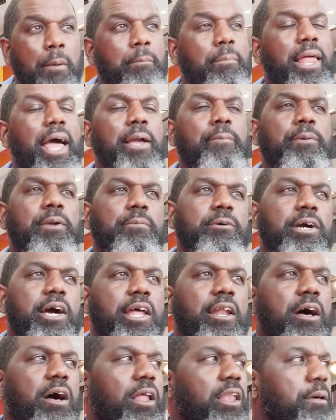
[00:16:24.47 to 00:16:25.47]
Black people
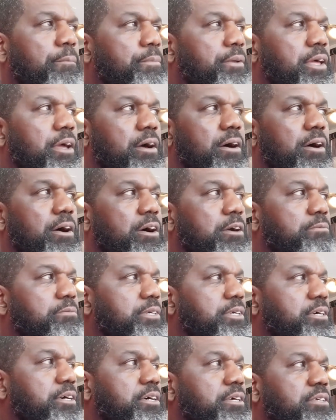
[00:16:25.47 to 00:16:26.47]
got all up in their arm
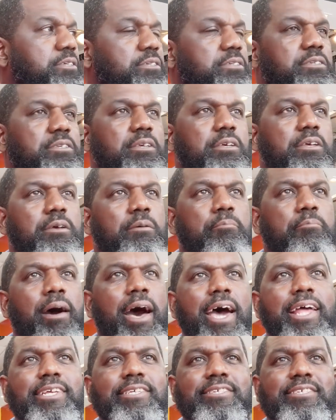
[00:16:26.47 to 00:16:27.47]
because
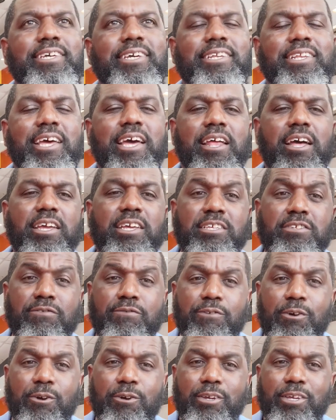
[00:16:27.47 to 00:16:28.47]
Biden said that his
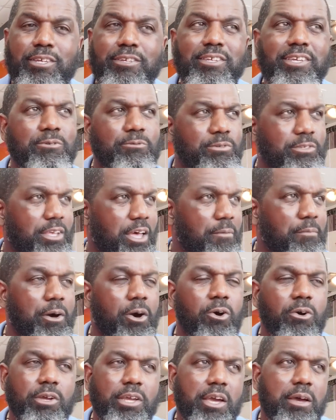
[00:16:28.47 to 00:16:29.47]
first, he, he, was talking
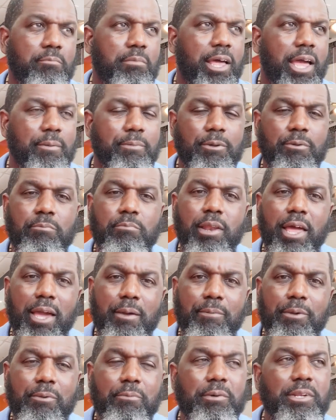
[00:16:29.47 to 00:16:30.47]
about, oh yeah, black people,
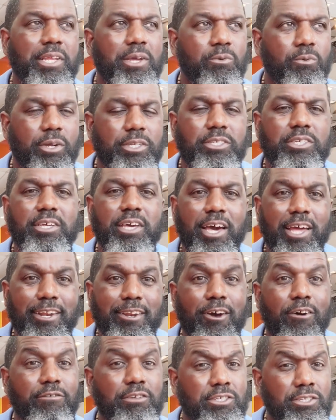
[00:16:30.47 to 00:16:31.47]
black people. But then once he got
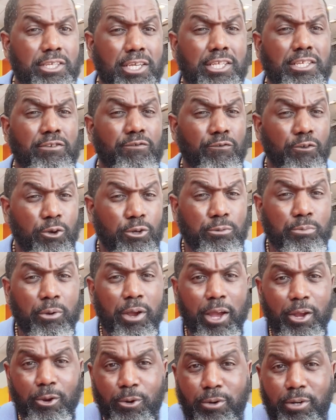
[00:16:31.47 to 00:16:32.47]
in office, he said his first
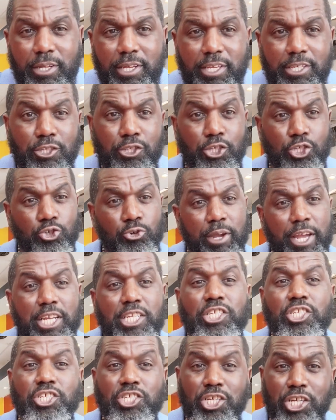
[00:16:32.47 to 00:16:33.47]
priority is the
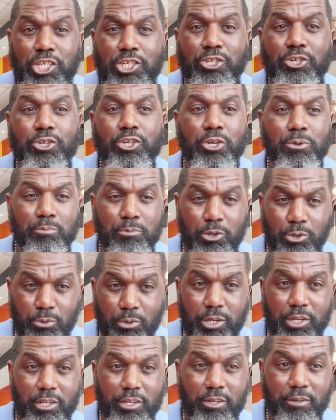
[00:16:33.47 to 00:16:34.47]
transgender
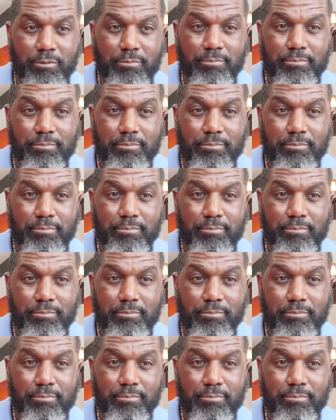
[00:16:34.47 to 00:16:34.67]
community.